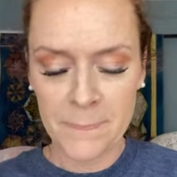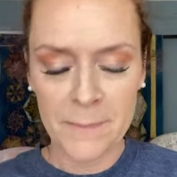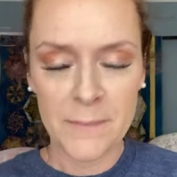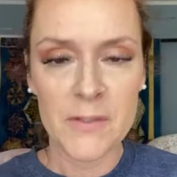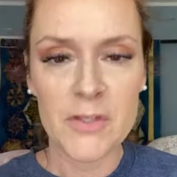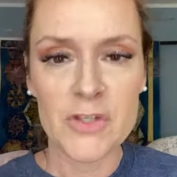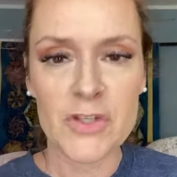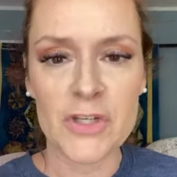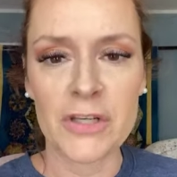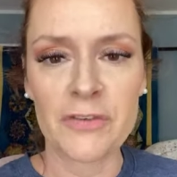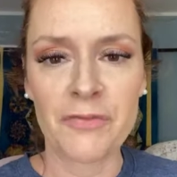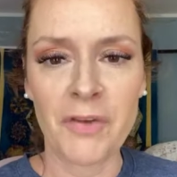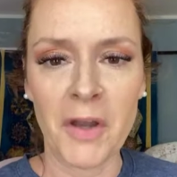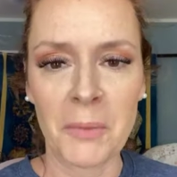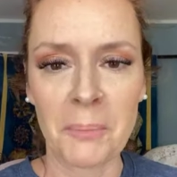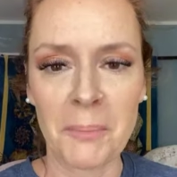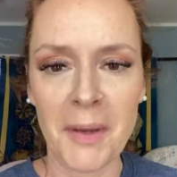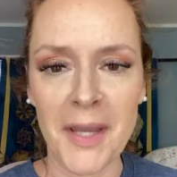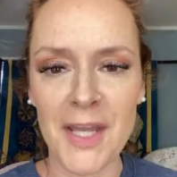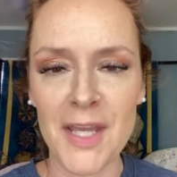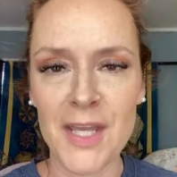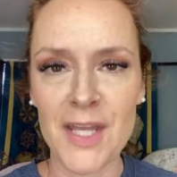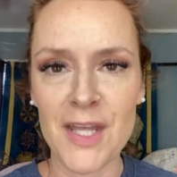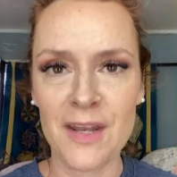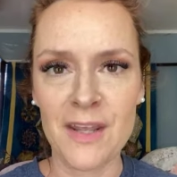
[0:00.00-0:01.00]
She found my
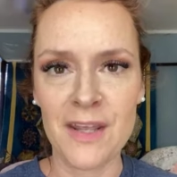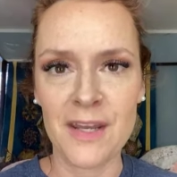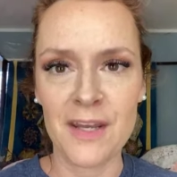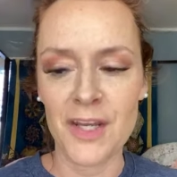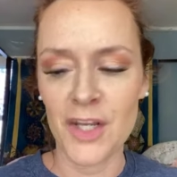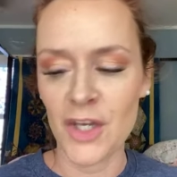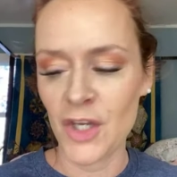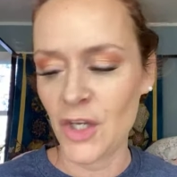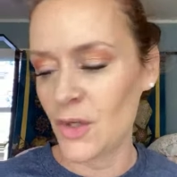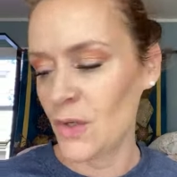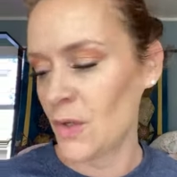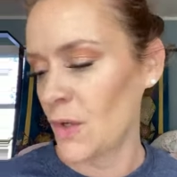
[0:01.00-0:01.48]
hidden.